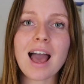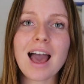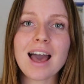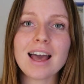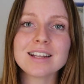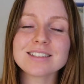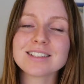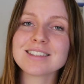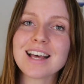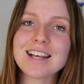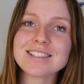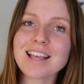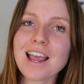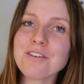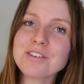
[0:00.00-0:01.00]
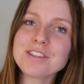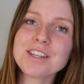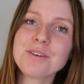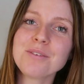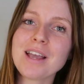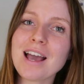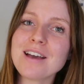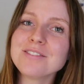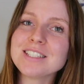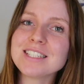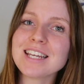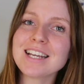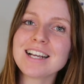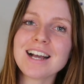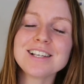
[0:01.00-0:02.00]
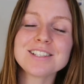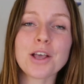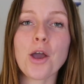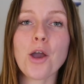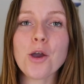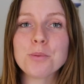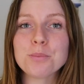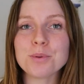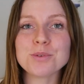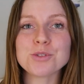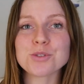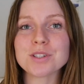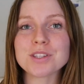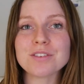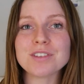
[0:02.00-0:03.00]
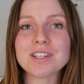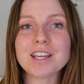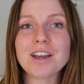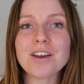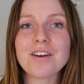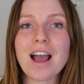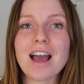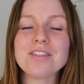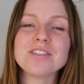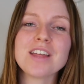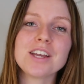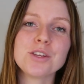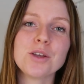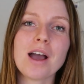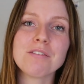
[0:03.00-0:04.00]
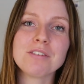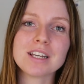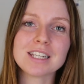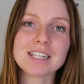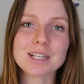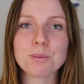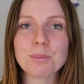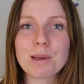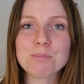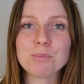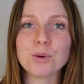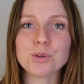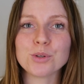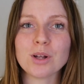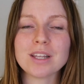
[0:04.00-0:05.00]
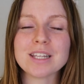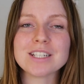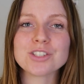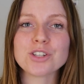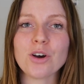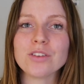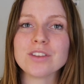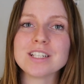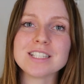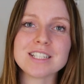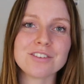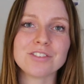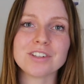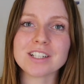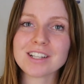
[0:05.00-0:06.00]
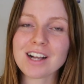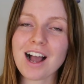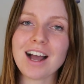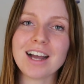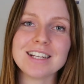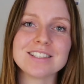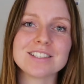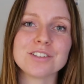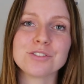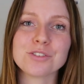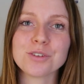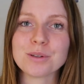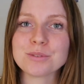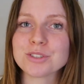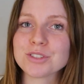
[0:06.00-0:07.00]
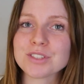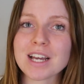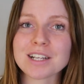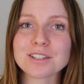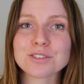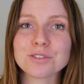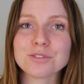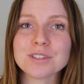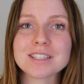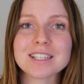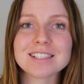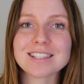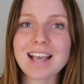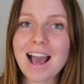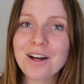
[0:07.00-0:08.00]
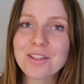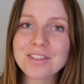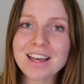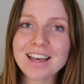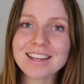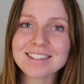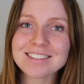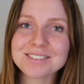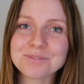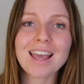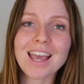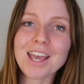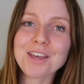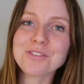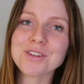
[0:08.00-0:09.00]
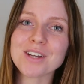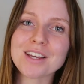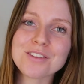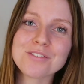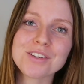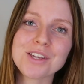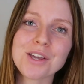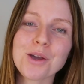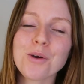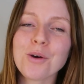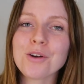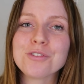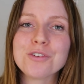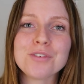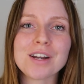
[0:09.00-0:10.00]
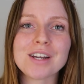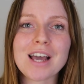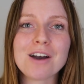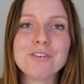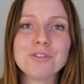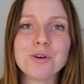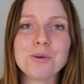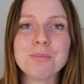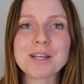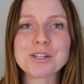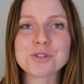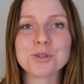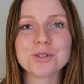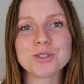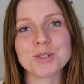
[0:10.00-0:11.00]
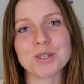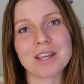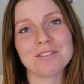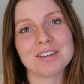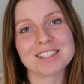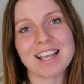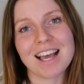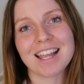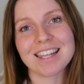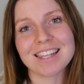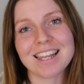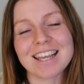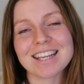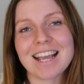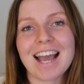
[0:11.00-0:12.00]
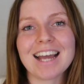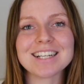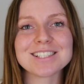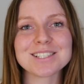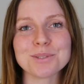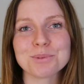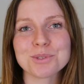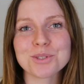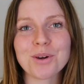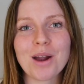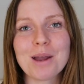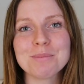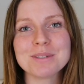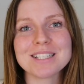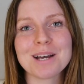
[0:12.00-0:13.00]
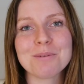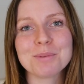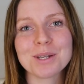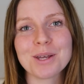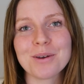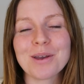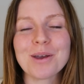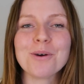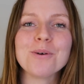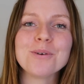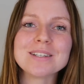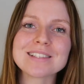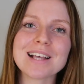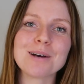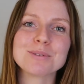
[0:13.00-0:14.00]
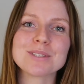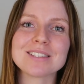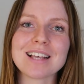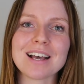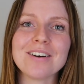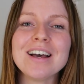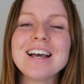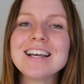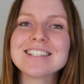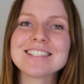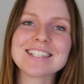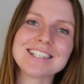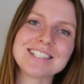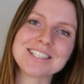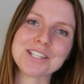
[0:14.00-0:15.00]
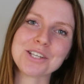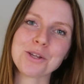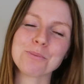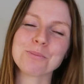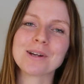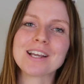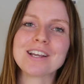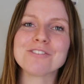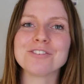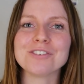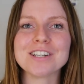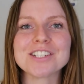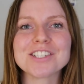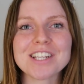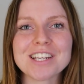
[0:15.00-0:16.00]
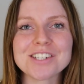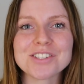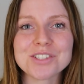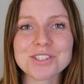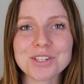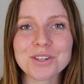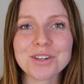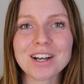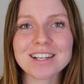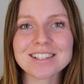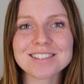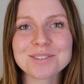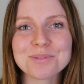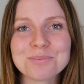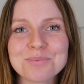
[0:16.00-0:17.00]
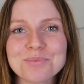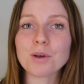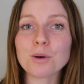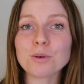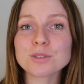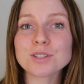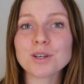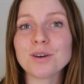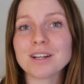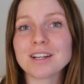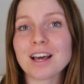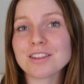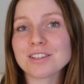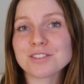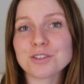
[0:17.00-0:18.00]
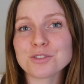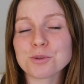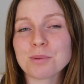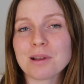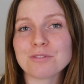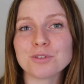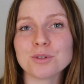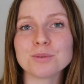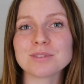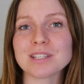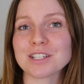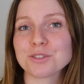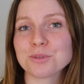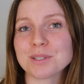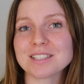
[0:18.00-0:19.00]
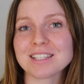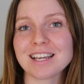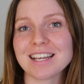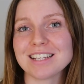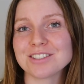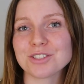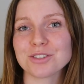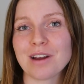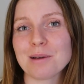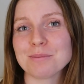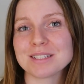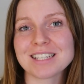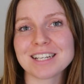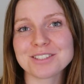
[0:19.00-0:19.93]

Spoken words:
And that's everything we have today, guys. I hope you enjoyed the video and that you have a little bit more knowledge on the different kinds of crypto tax software that's out there. If you liked the video or if you found it helpful, make sure to give us a like and a subscribe down below. It always helps us out to continue bringing free education to you guys. We're also on other social platforms like Twitter, Instagram, and